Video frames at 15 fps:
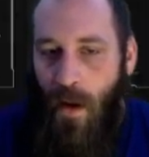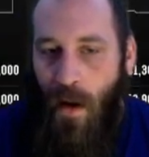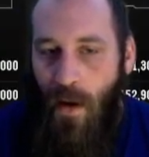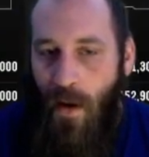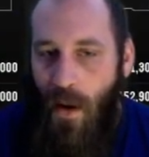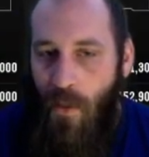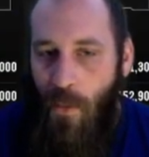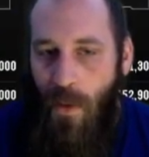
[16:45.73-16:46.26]

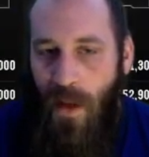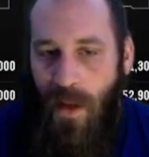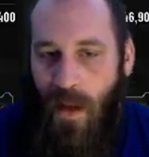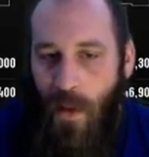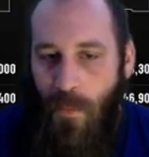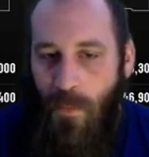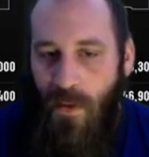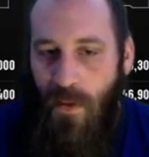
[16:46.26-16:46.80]
Another one that
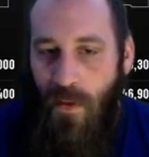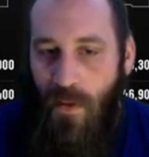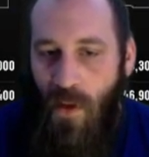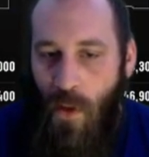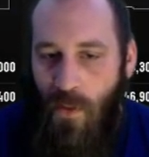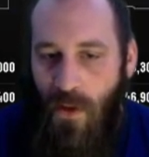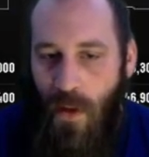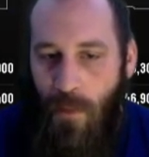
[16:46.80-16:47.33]

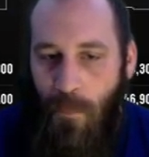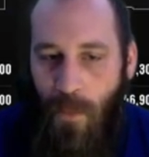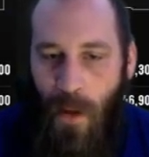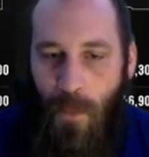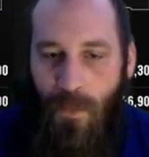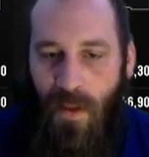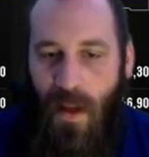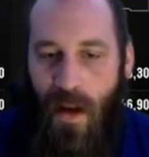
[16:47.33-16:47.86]
goes up and
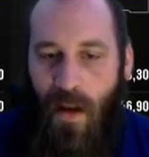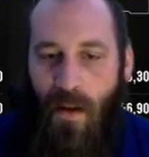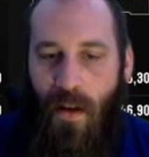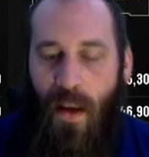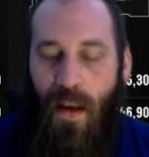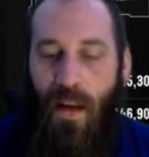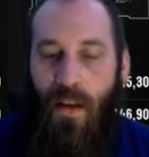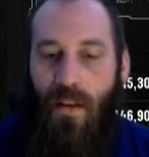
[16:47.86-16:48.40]
comes down
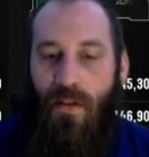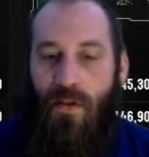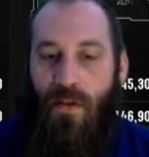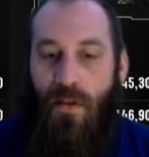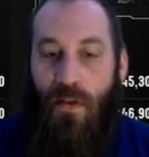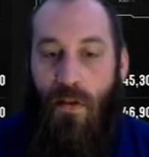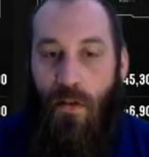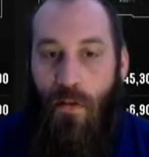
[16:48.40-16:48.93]

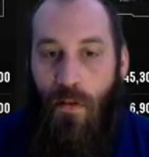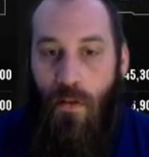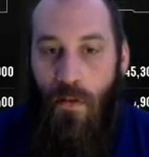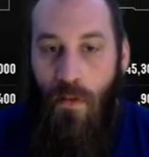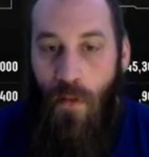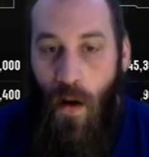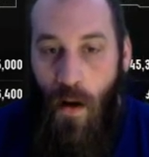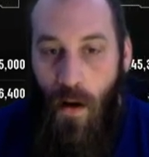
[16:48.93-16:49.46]
is
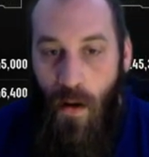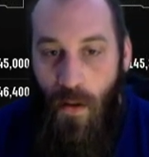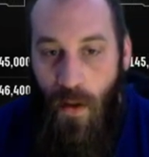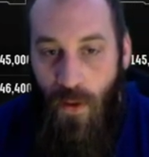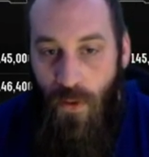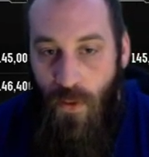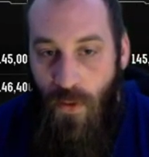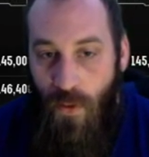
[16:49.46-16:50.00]

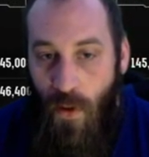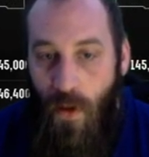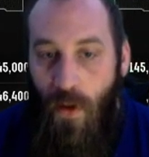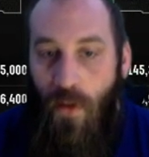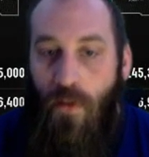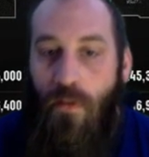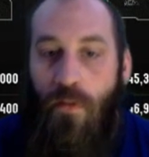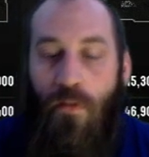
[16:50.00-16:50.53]
Country
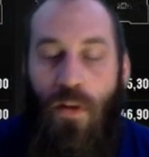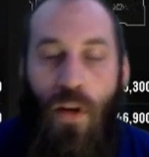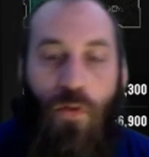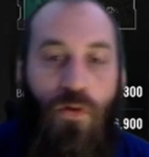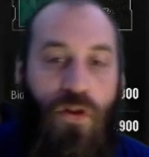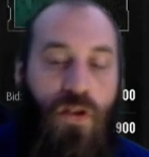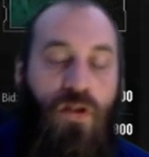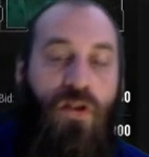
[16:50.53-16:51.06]
Strong.
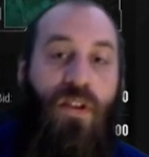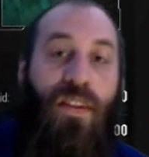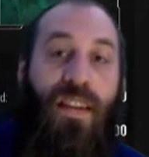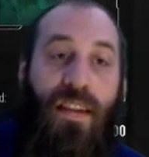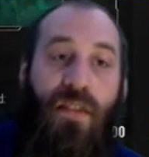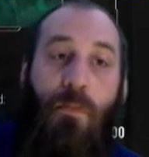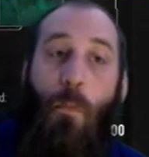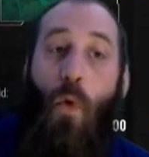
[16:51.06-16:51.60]
Just
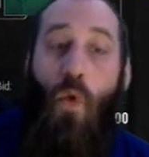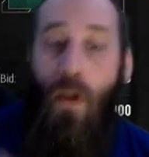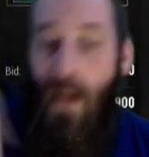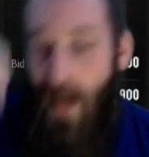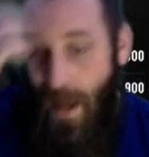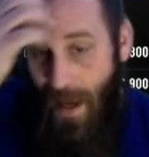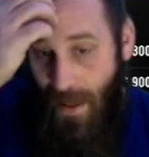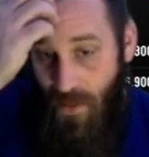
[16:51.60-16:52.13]
this
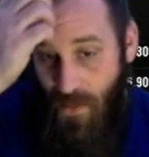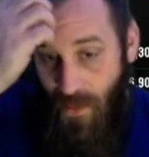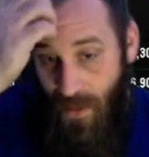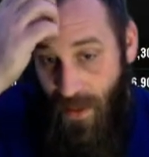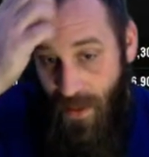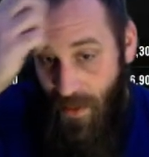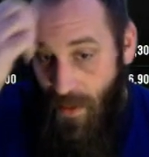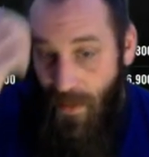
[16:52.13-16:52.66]
morning,
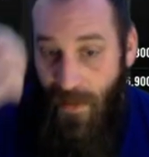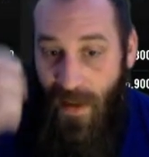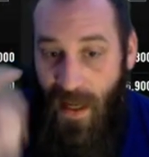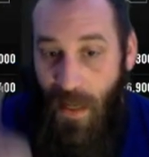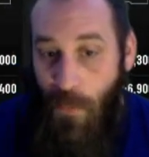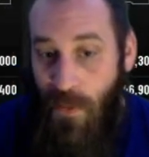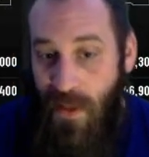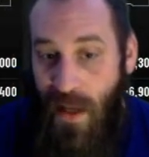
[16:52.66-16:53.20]
actually,
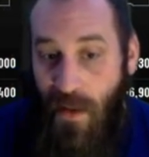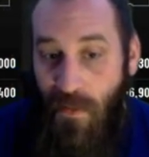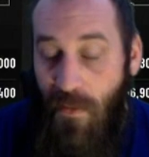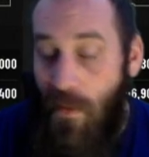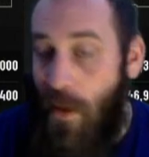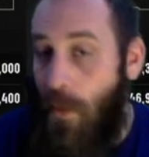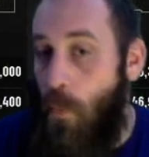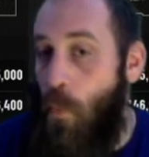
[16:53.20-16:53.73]
he was down to
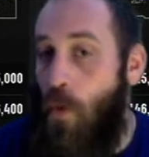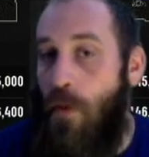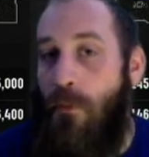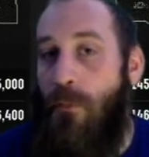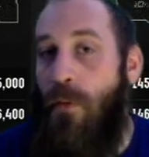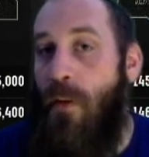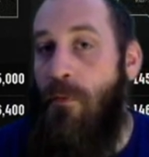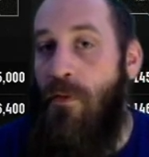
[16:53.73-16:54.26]
like
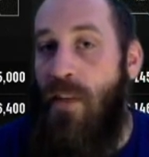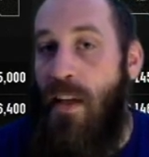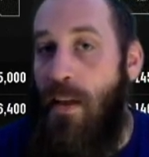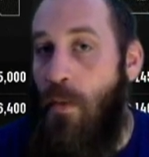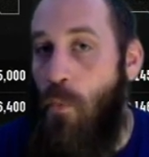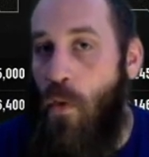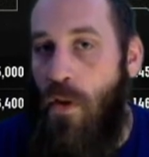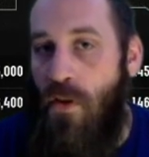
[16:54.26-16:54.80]

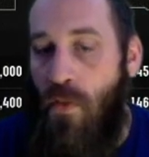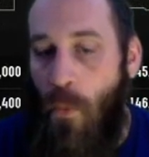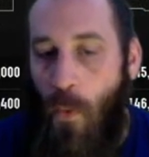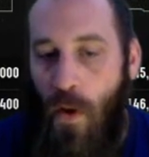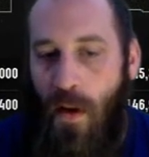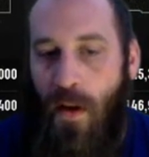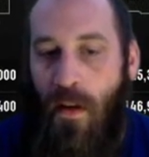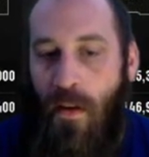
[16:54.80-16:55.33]
115, 120.